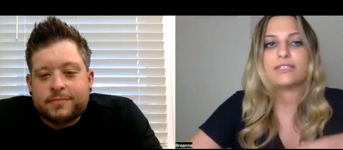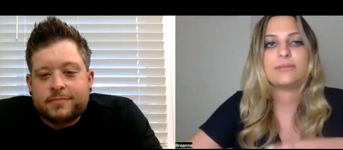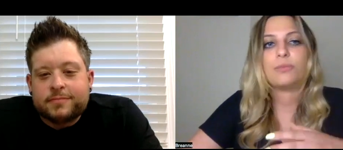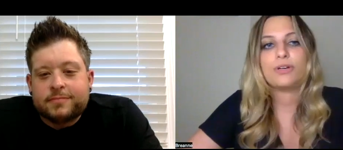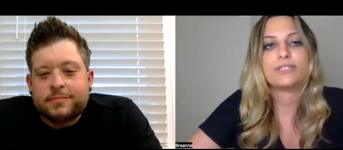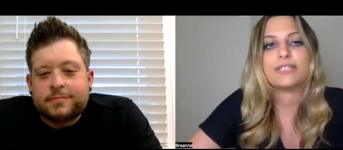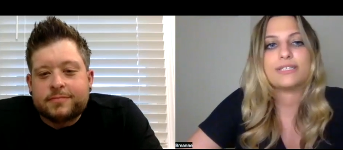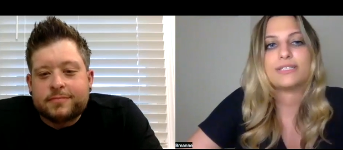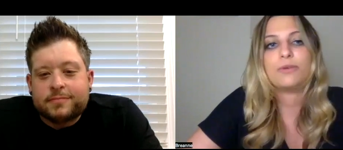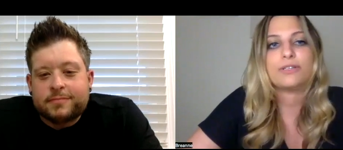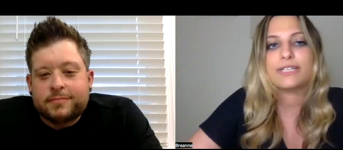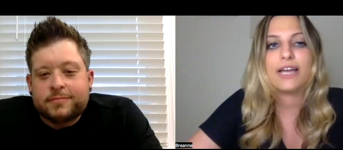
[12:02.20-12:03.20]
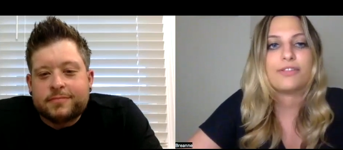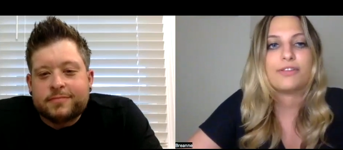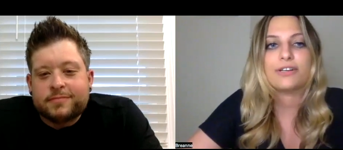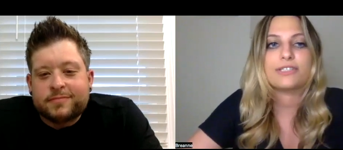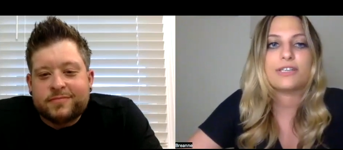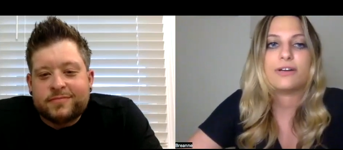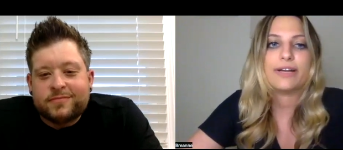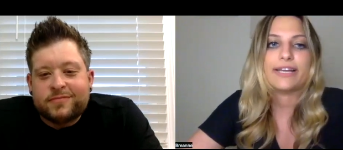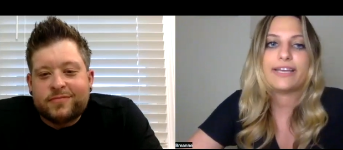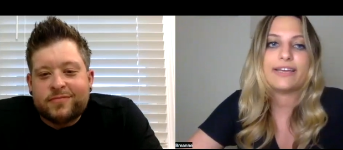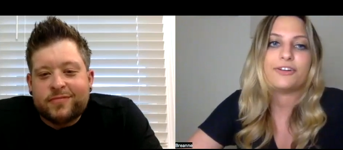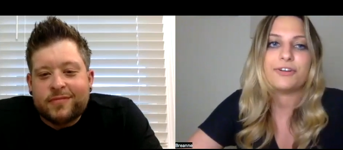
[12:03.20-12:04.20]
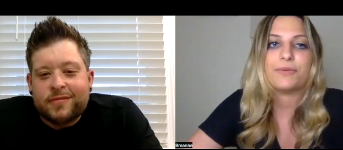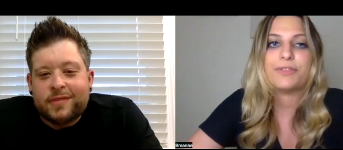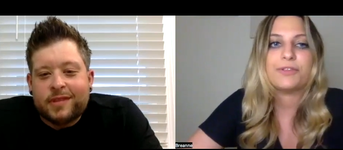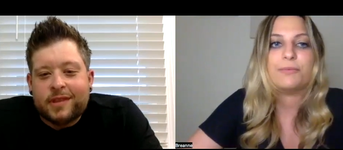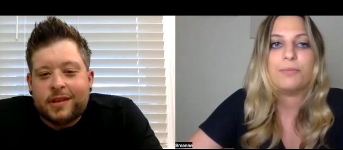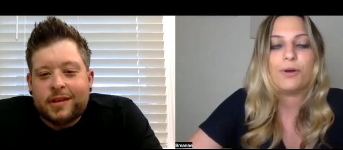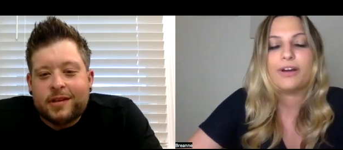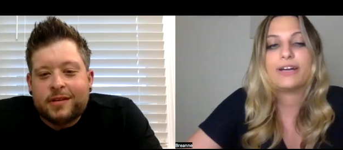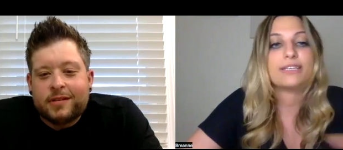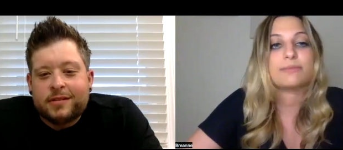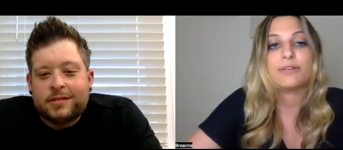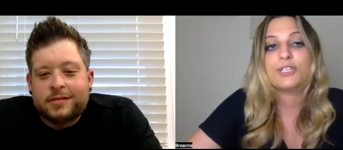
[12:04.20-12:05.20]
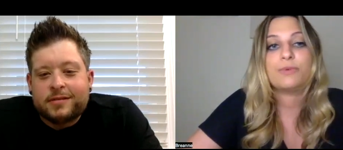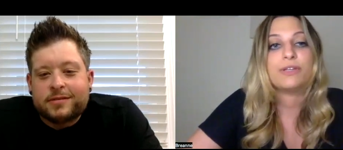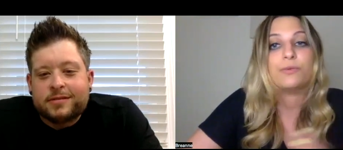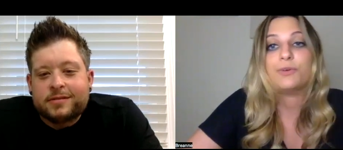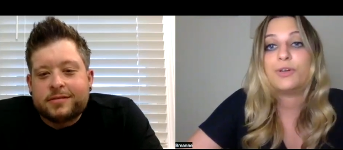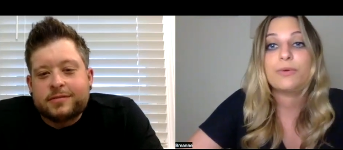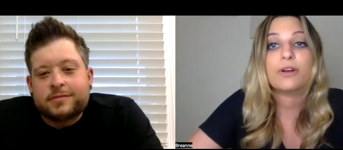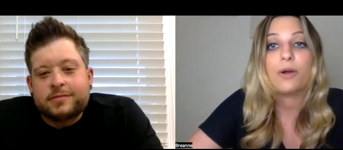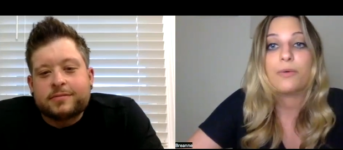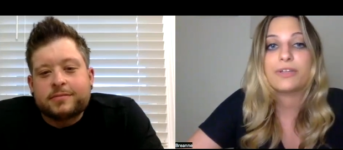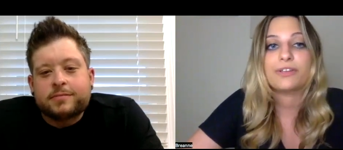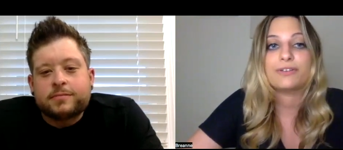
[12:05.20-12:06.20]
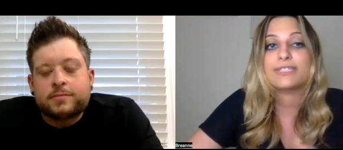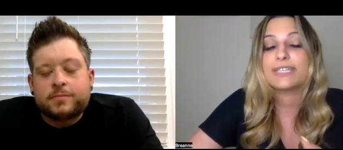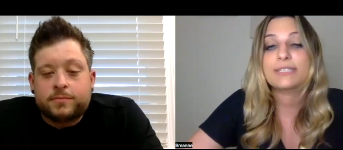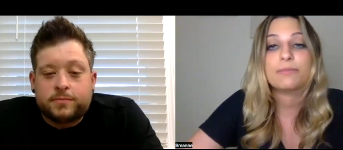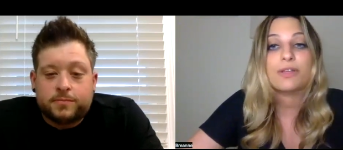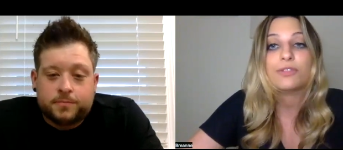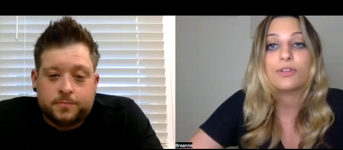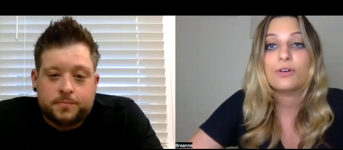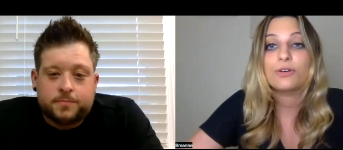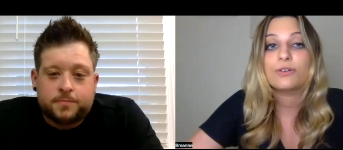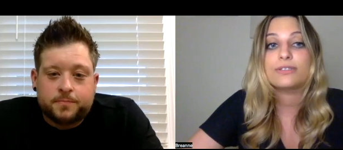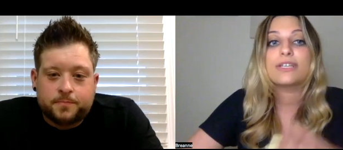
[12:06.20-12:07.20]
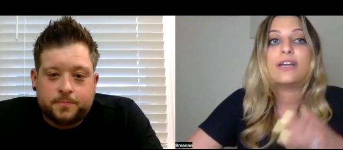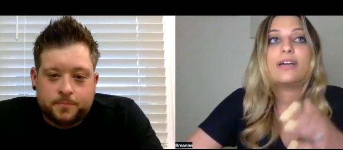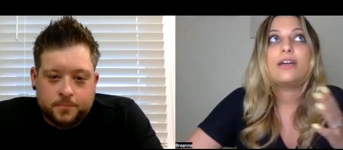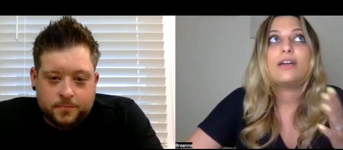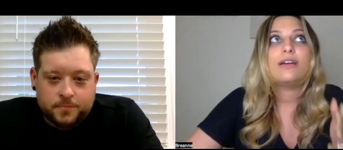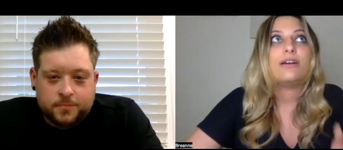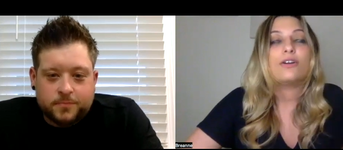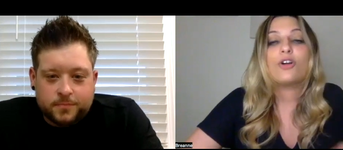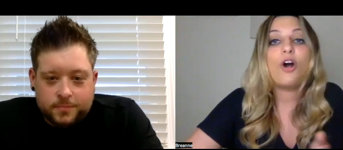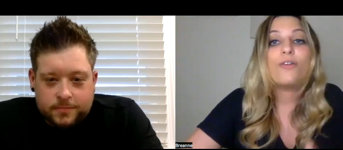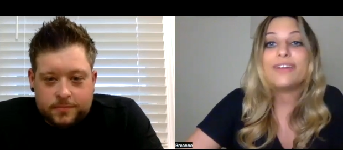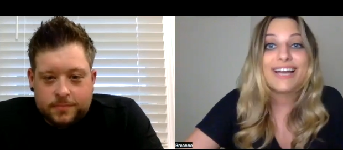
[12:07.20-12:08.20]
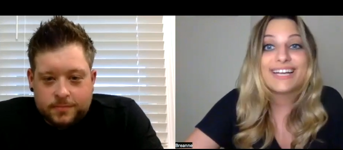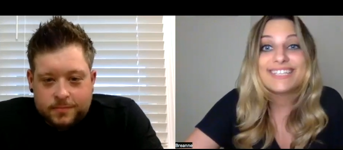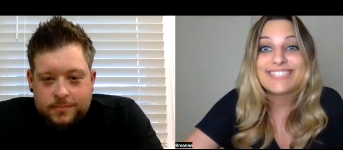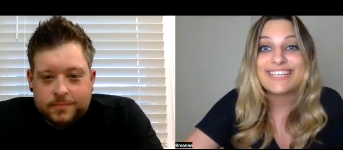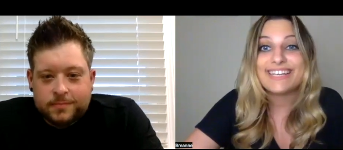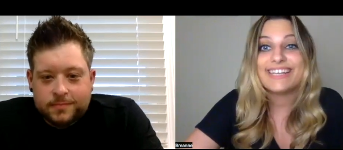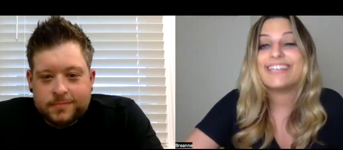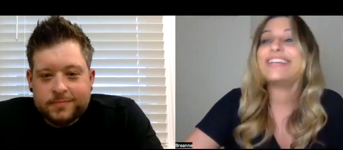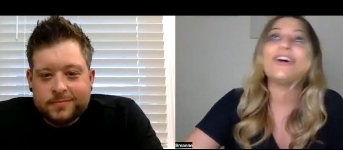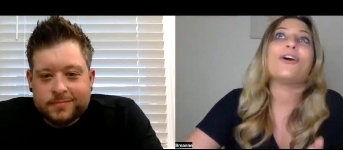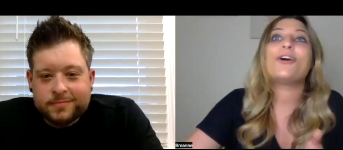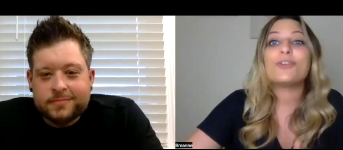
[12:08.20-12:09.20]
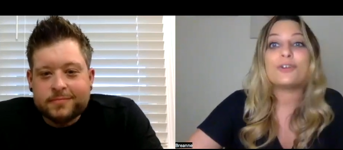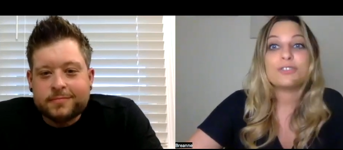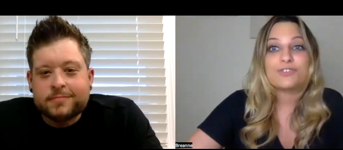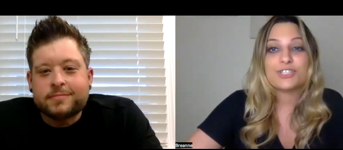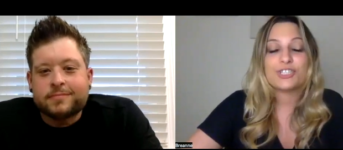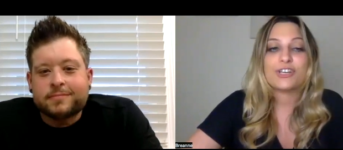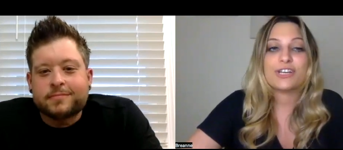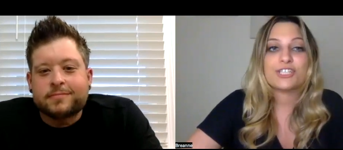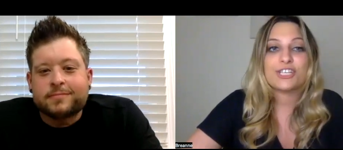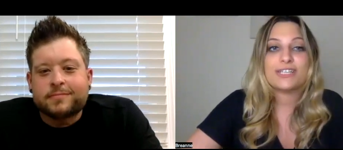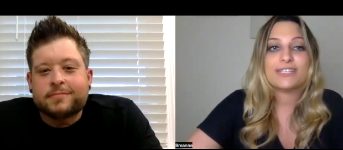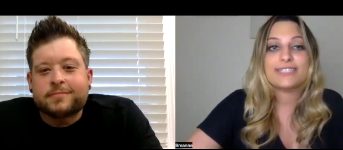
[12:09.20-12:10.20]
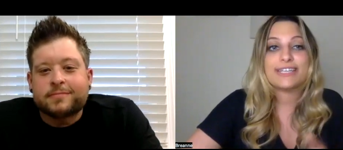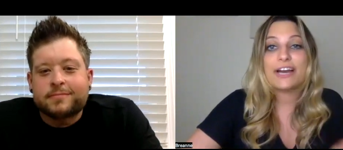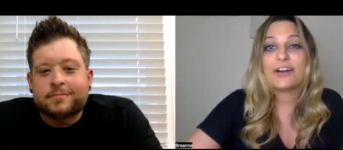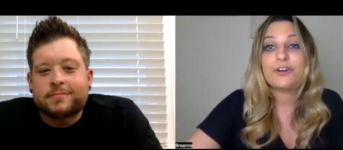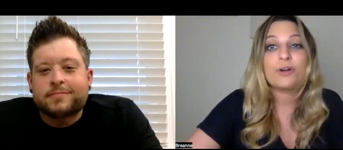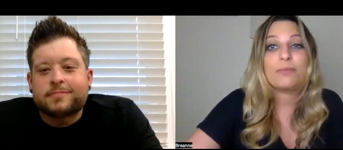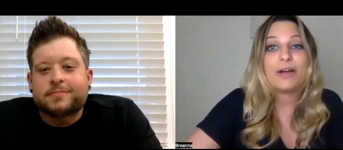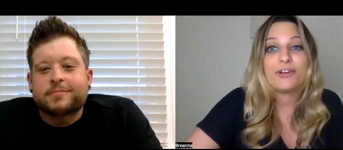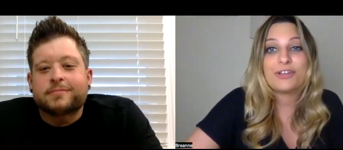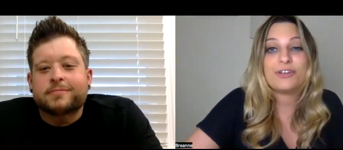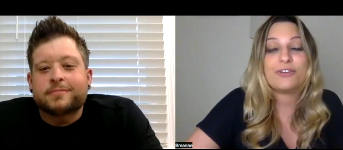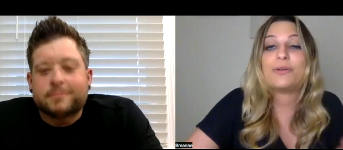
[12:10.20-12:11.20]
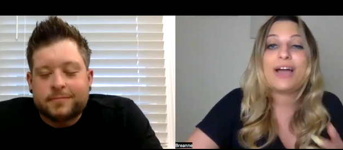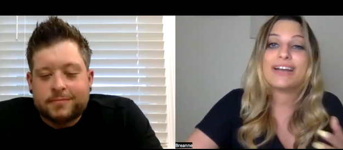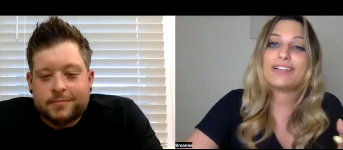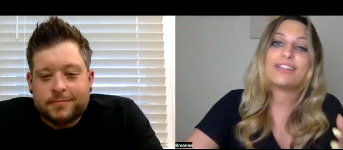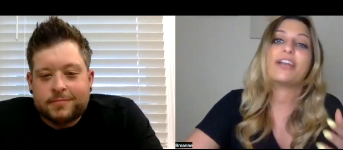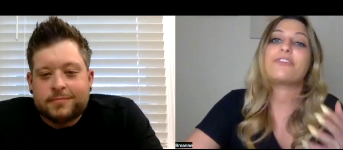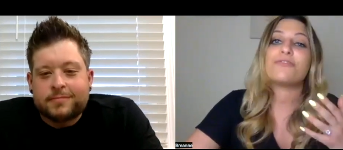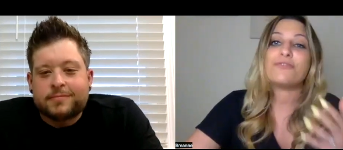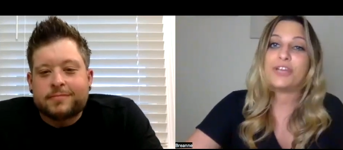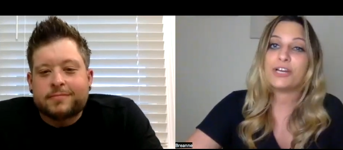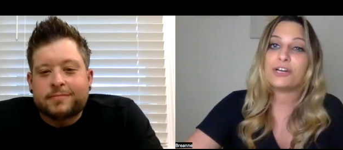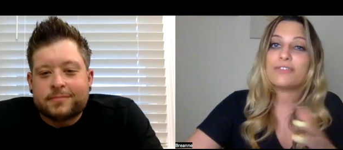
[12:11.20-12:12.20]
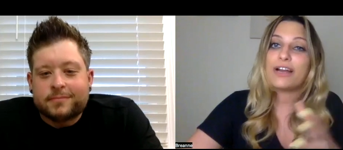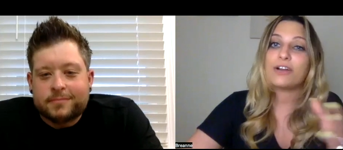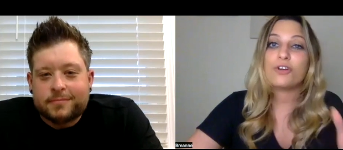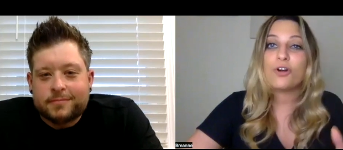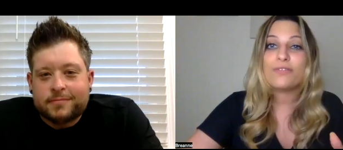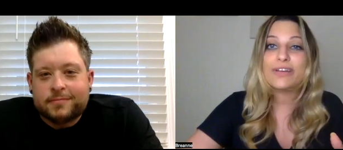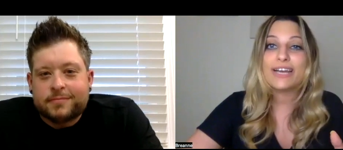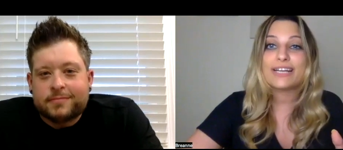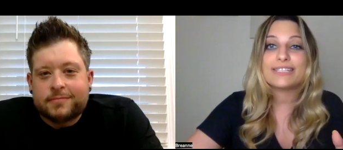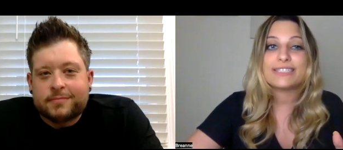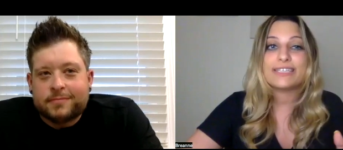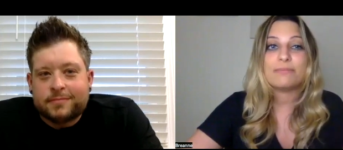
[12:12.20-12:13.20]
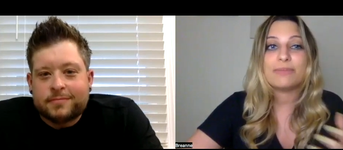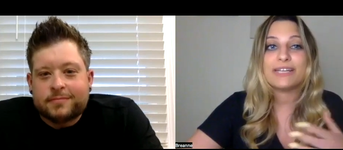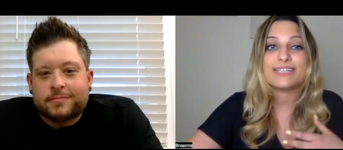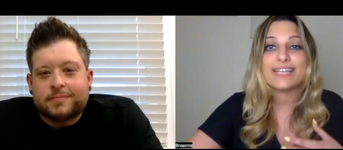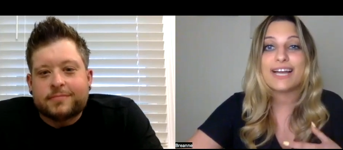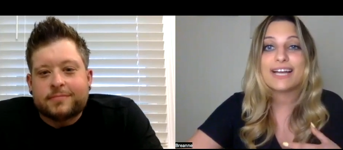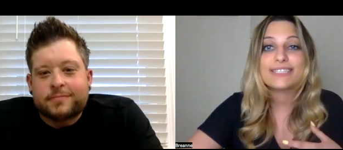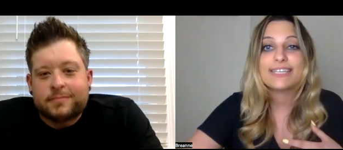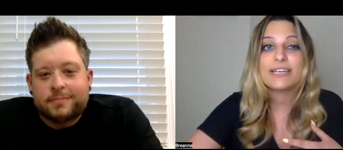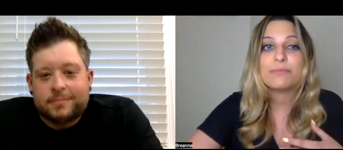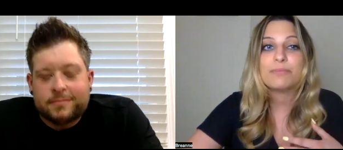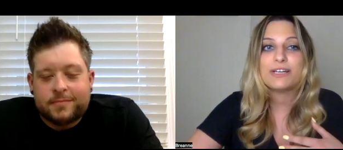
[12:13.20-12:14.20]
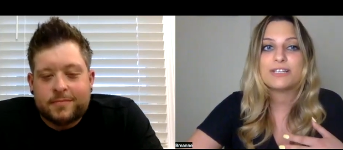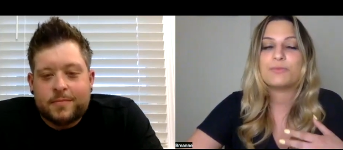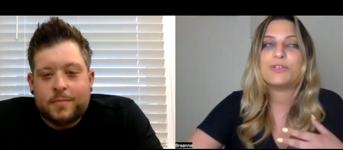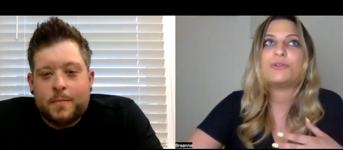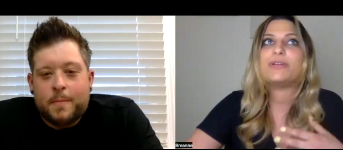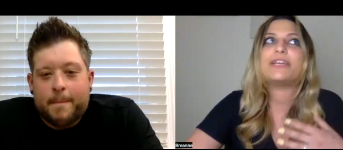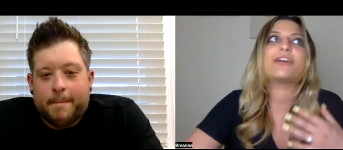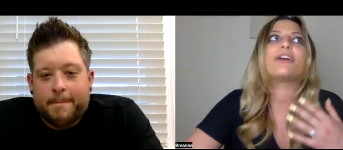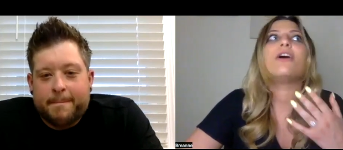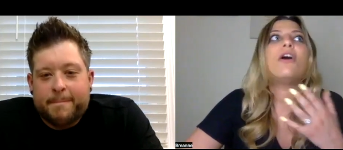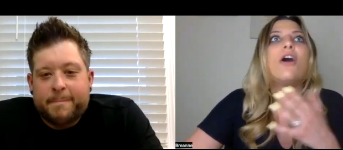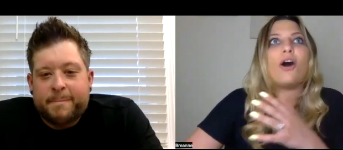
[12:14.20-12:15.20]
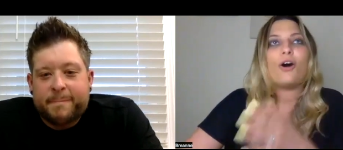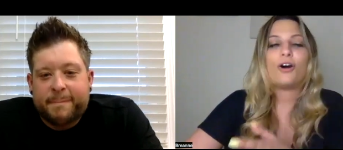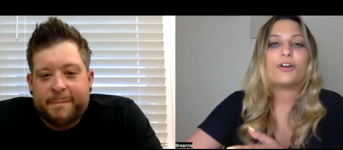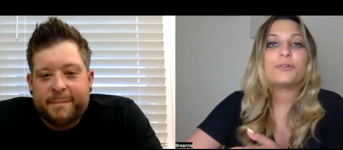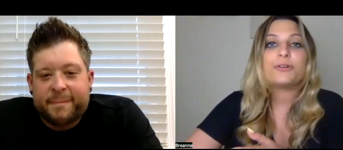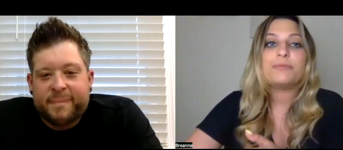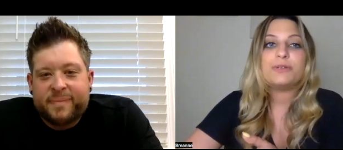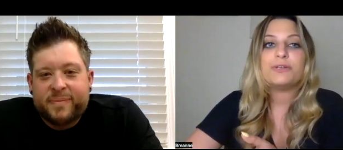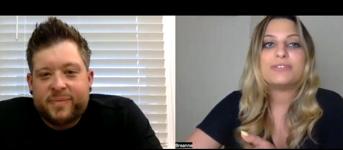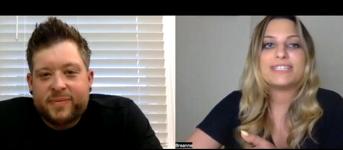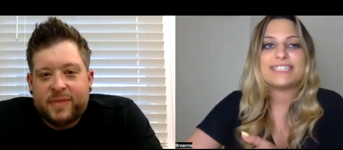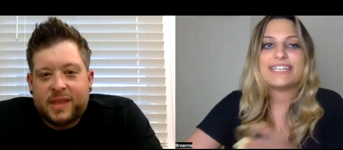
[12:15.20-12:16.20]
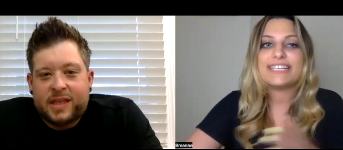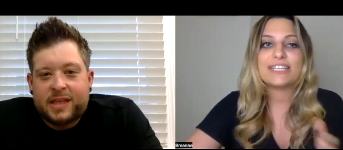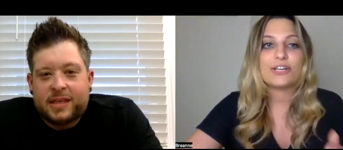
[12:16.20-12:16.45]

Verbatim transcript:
Speaker 1: a support system altogether. So I can't agree with you more, especially when you were going through a 6-month-old, COVID-19, all those restrictions. And I don't know about you if you had a lot of fear around COVID-19, because I did, because when you hear autoimmune disease